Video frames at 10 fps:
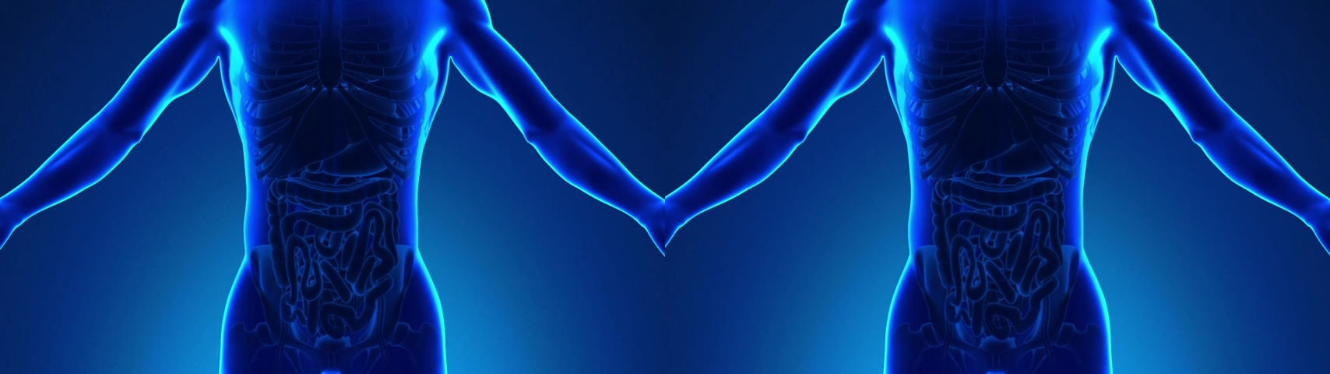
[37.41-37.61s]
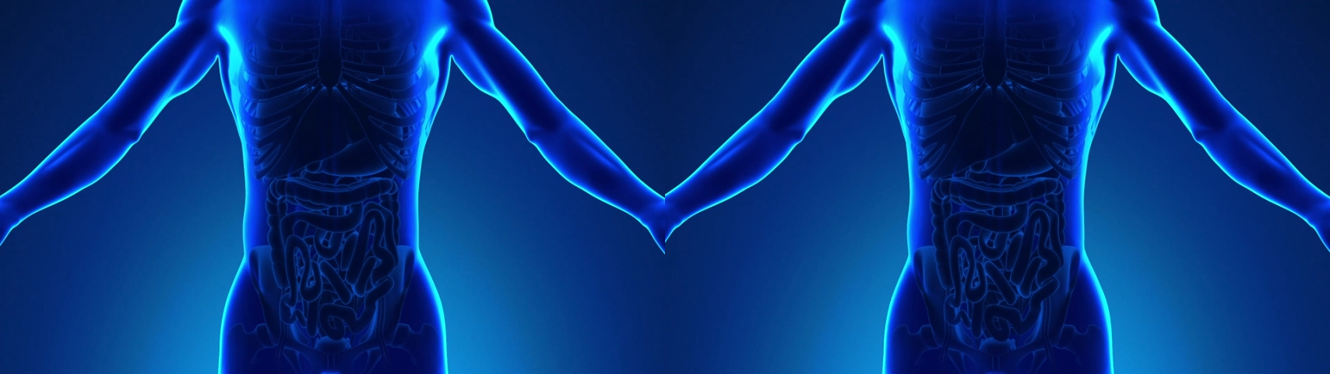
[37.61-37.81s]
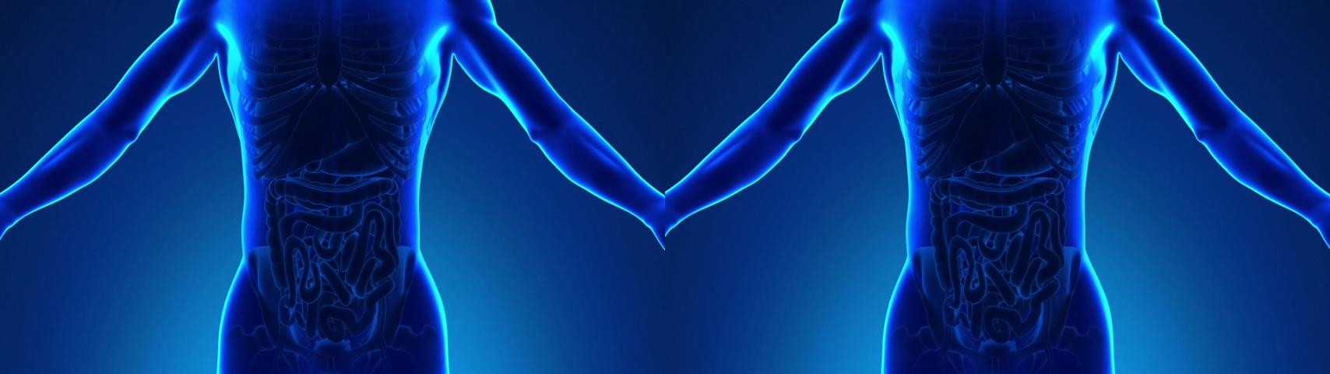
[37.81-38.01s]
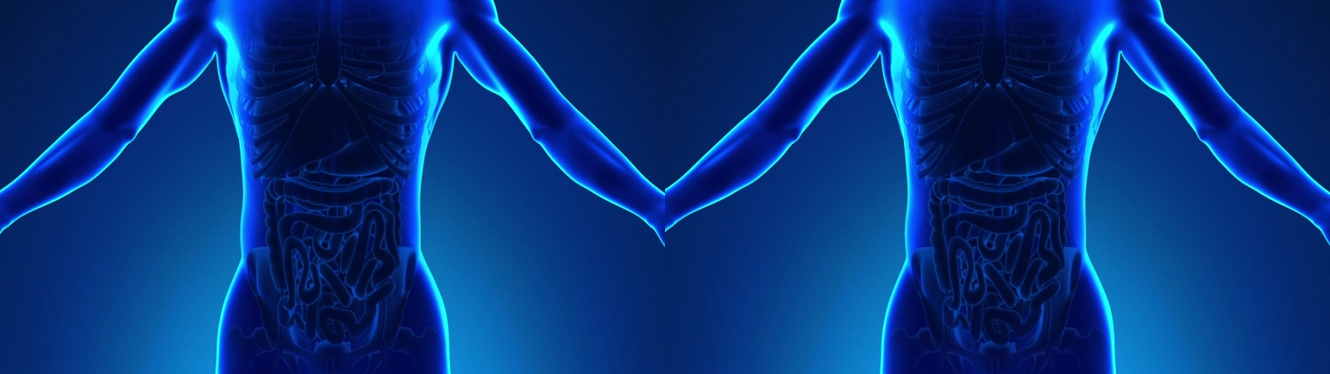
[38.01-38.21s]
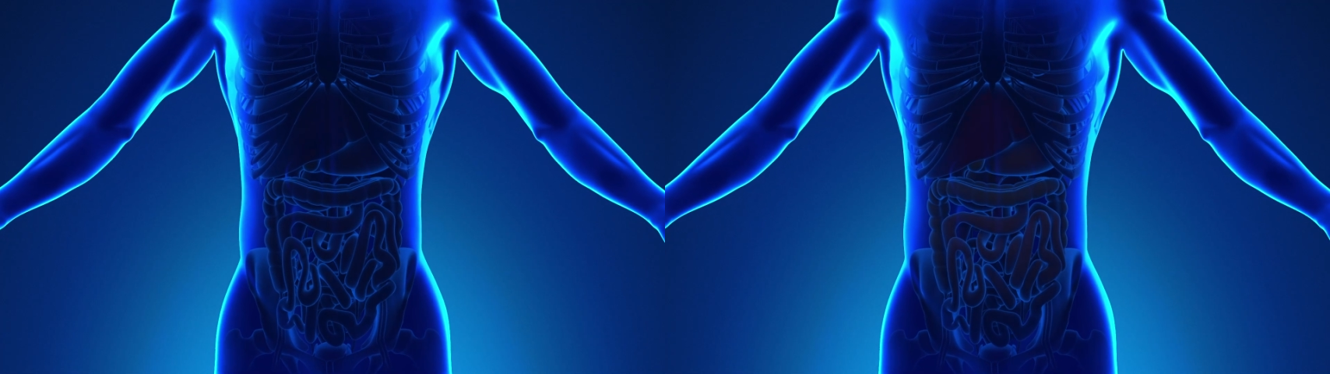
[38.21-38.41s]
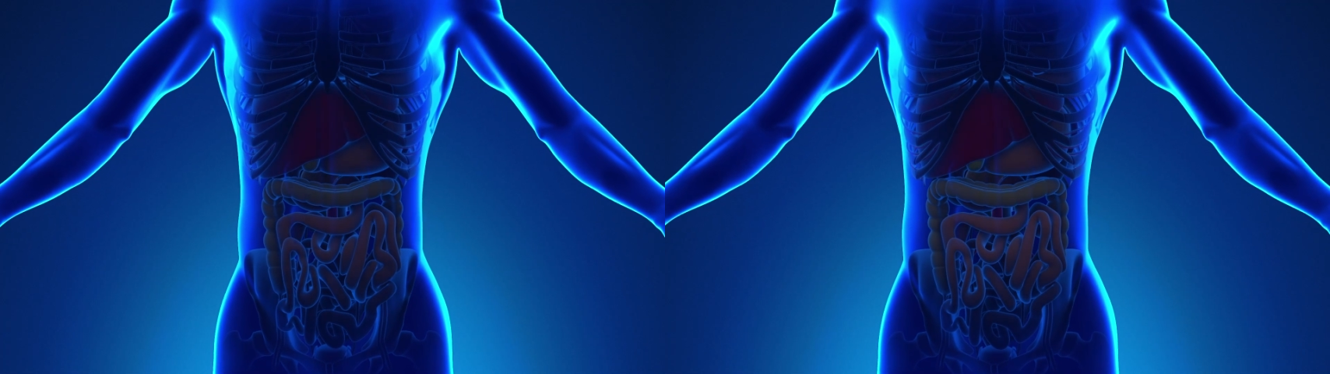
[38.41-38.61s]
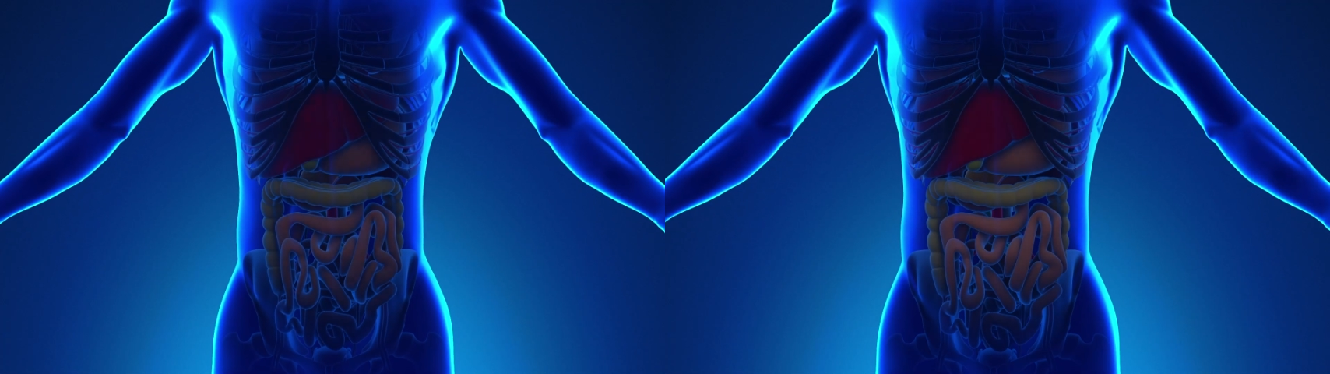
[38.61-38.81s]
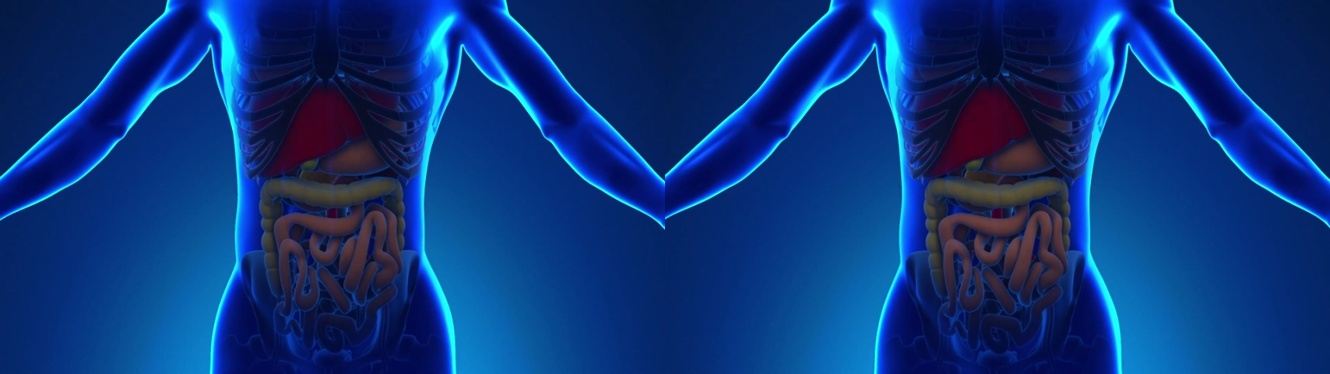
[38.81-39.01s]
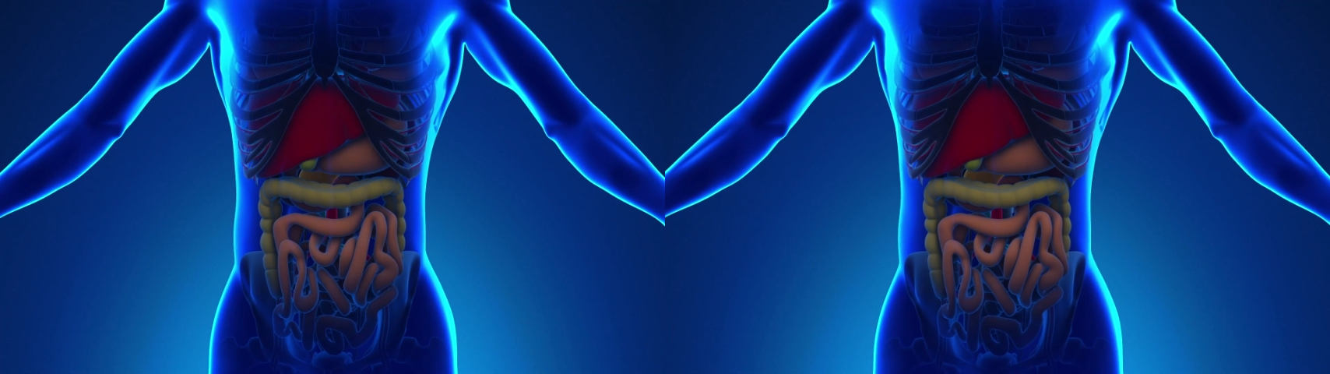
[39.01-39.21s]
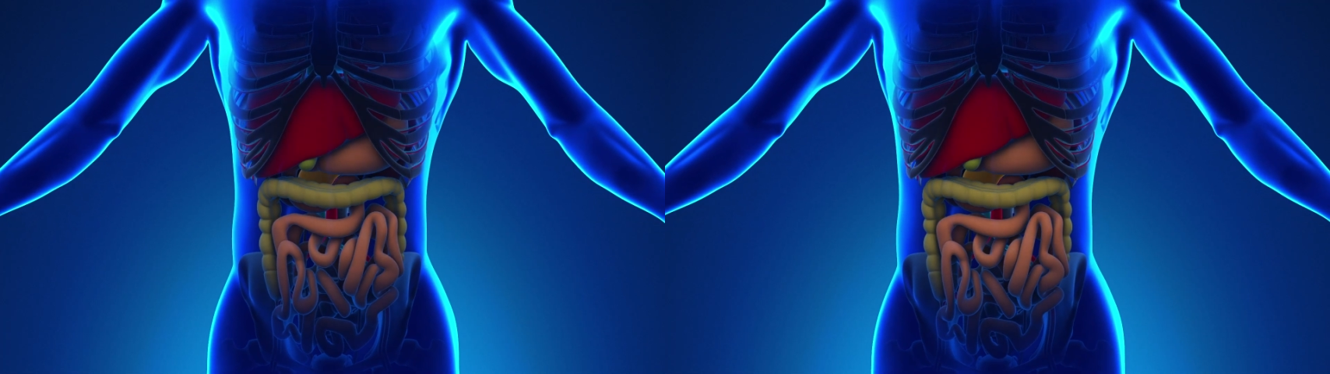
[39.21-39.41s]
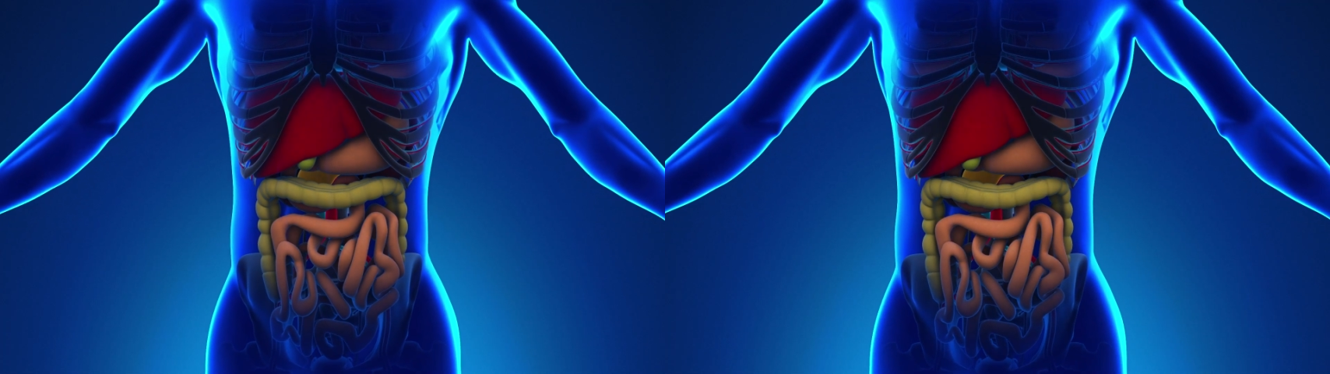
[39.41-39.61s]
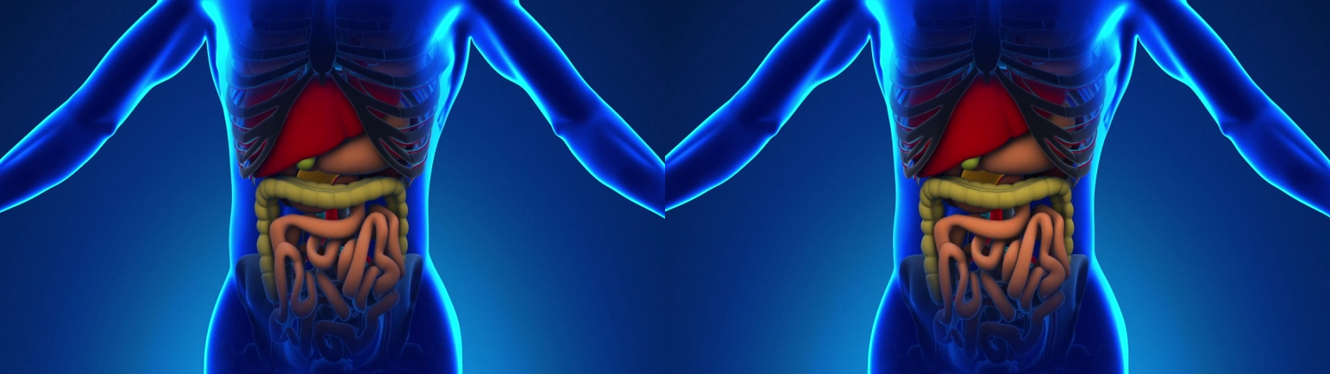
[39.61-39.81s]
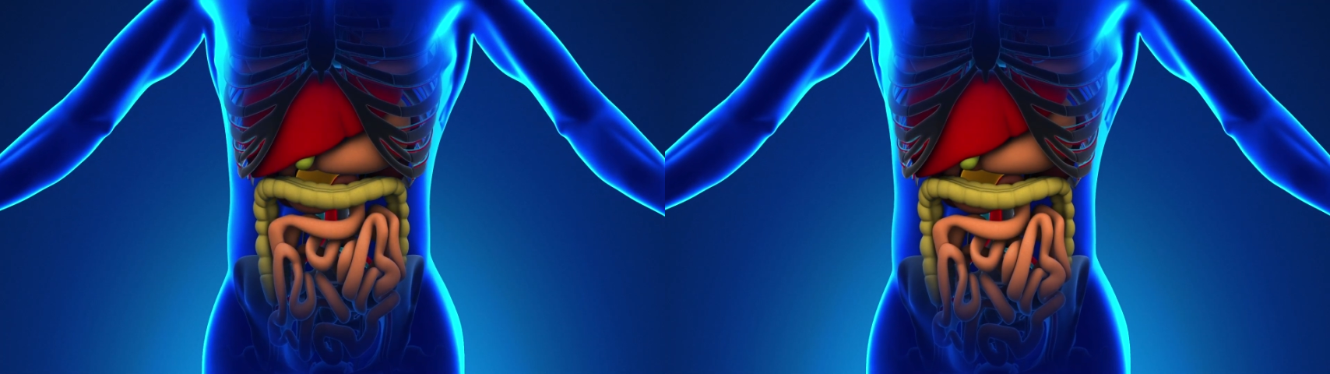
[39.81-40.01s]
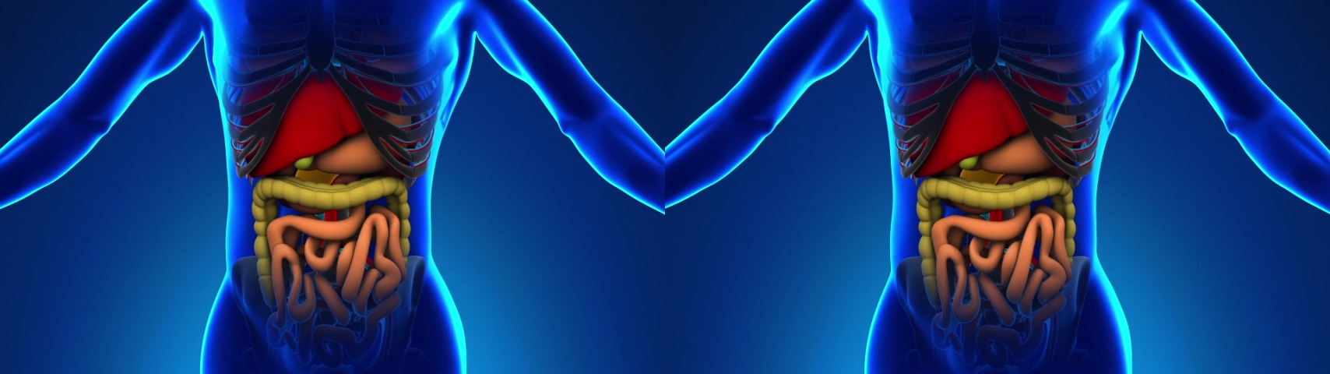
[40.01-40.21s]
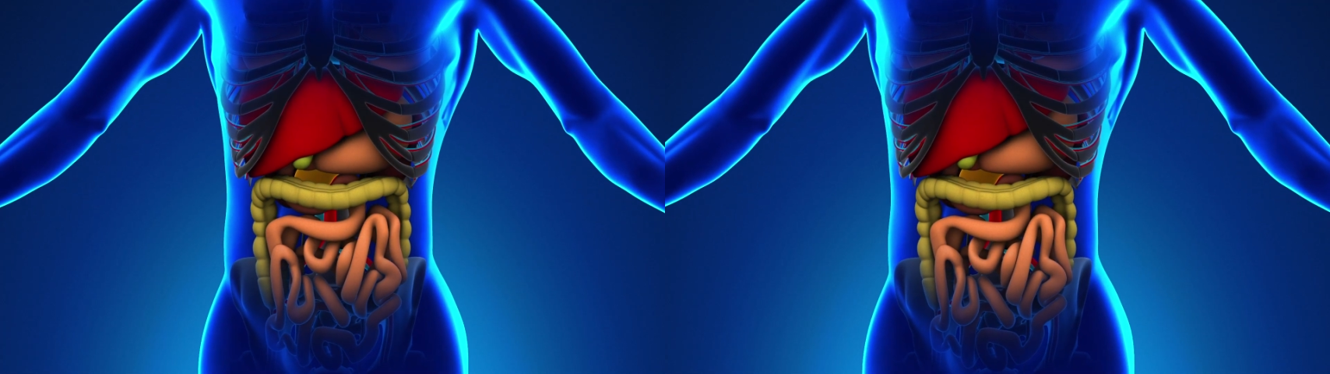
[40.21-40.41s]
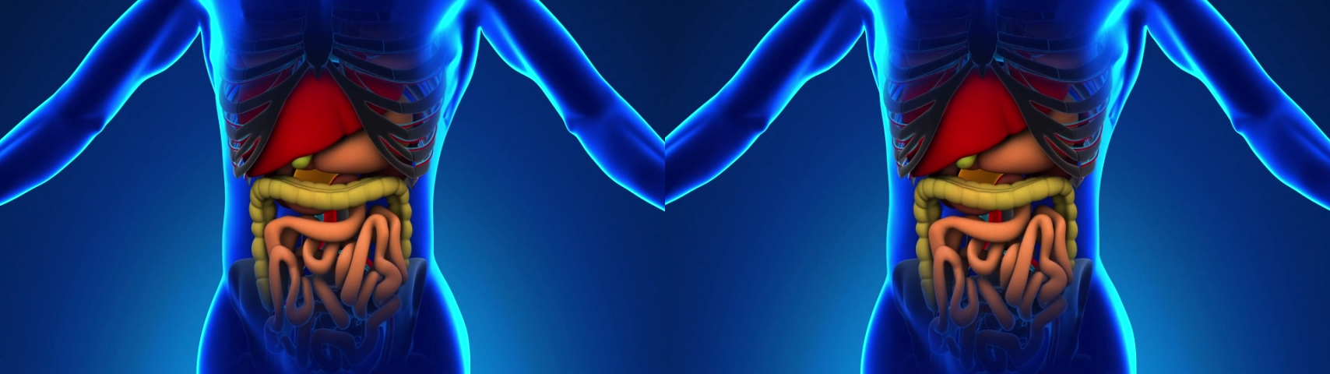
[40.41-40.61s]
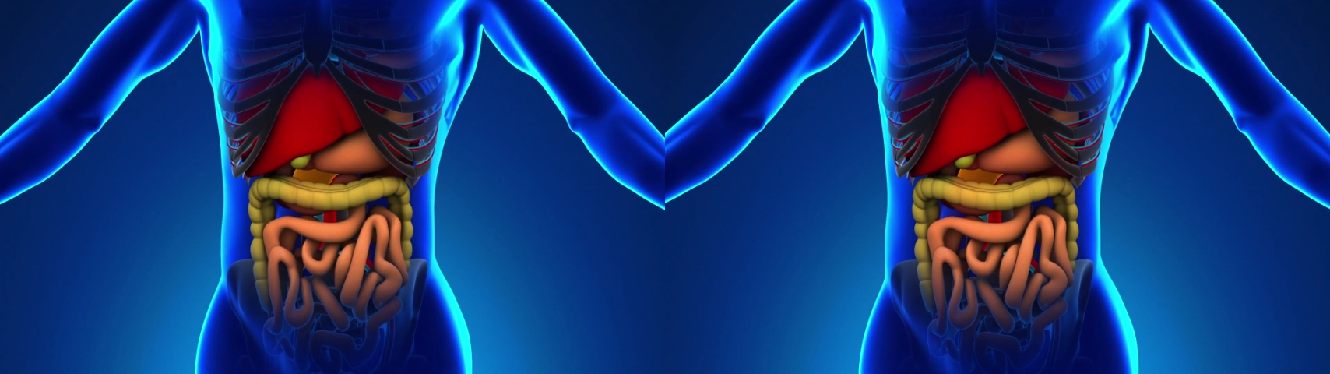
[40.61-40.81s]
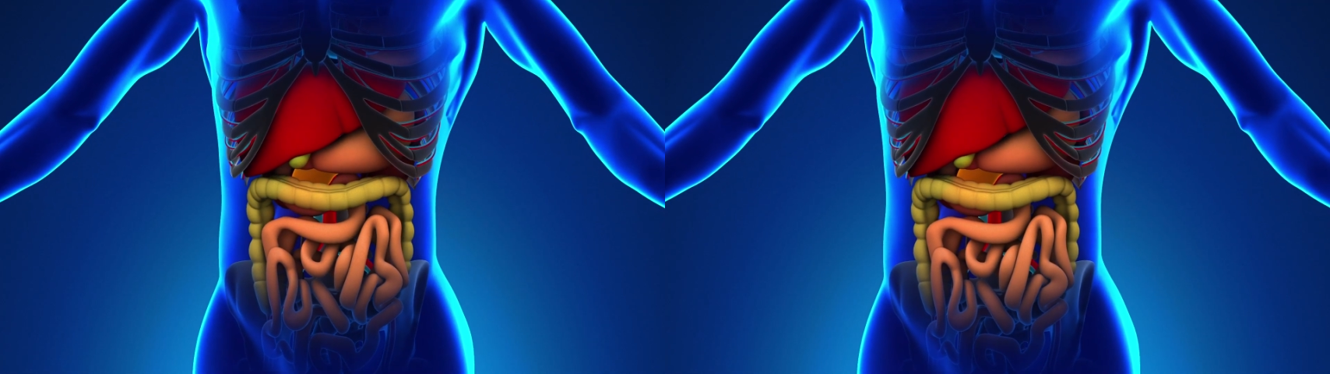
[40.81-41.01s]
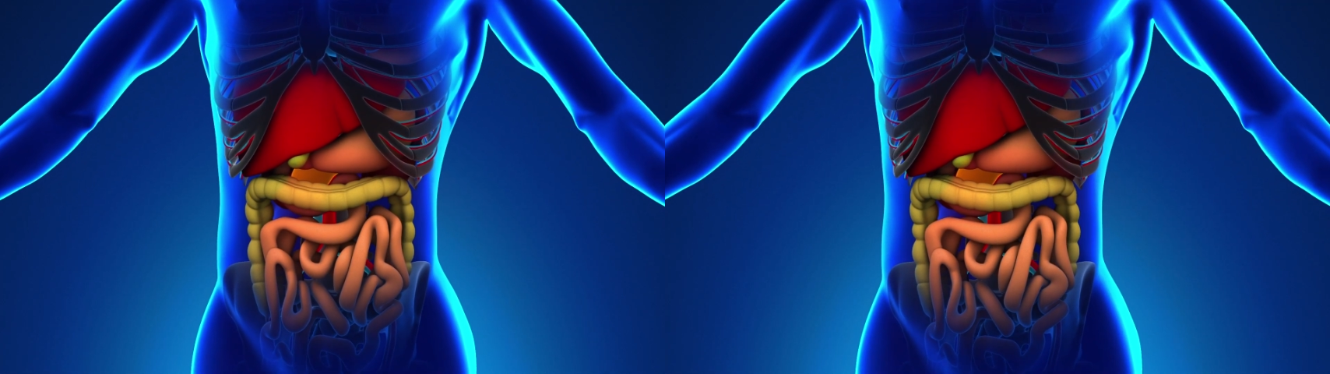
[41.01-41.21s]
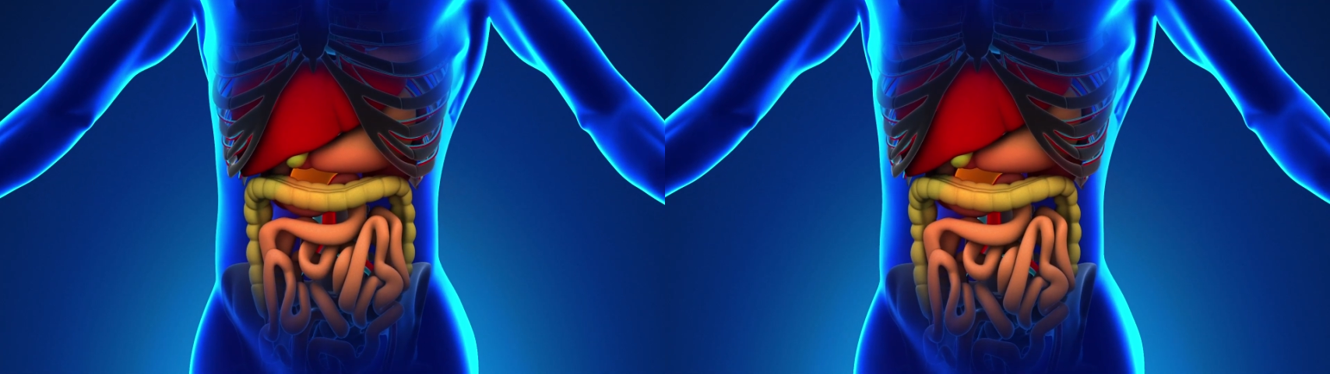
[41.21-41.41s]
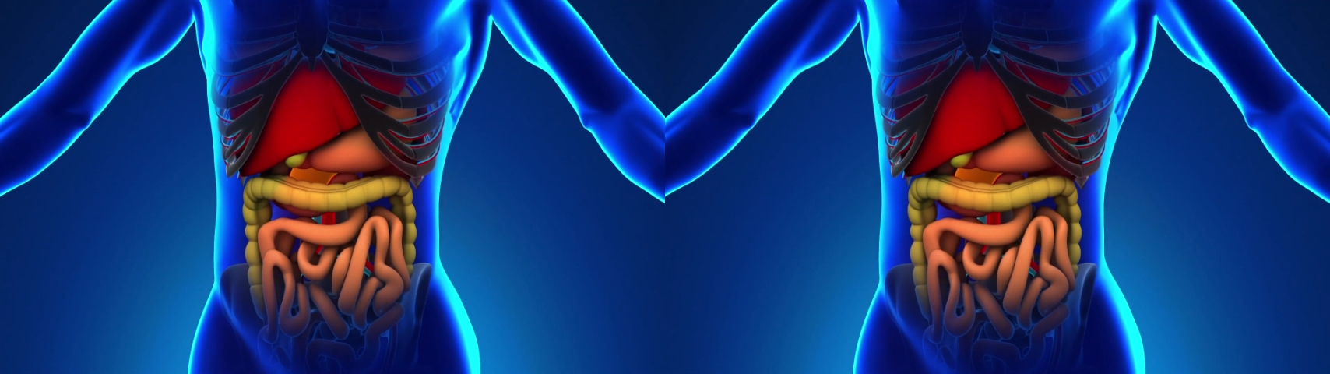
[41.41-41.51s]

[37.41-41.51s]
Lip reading: No face is visible, so there are no lips to read.